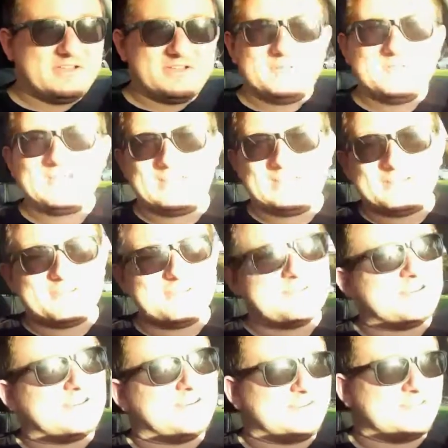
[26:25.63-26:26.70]
filming and
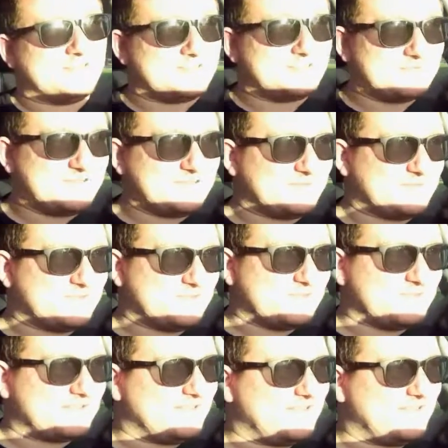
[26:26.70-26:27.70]
doing all the work for this,